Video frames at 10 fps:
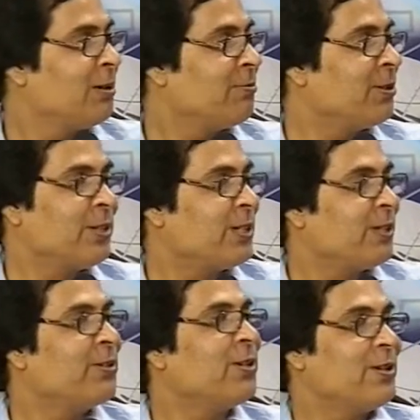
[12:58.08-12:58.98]
Right,
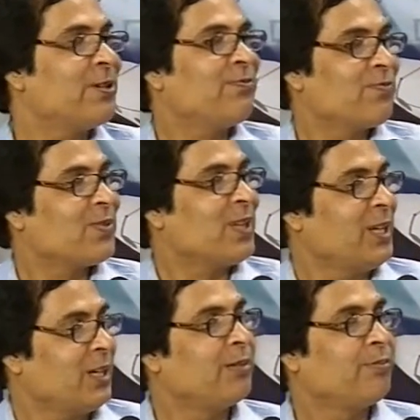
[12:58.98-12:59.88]
I think
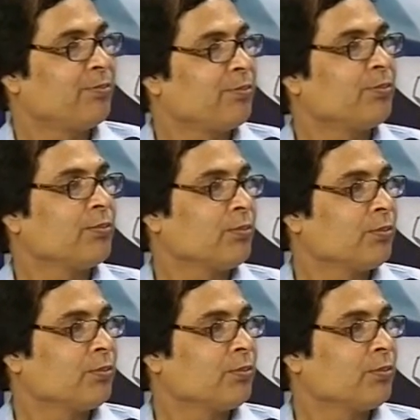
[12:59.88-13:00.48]
that's a very, very